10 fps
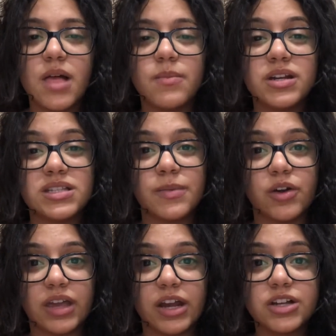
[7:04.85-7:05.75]
but it's about
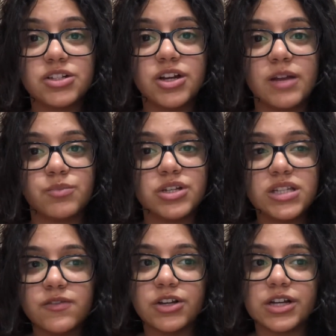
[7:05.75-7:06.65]
character and
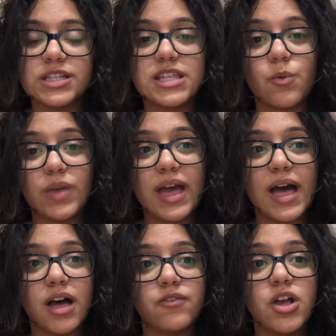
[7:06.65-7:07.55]
perseverance that we
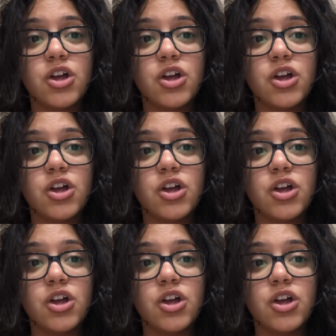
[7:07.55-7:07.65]
have,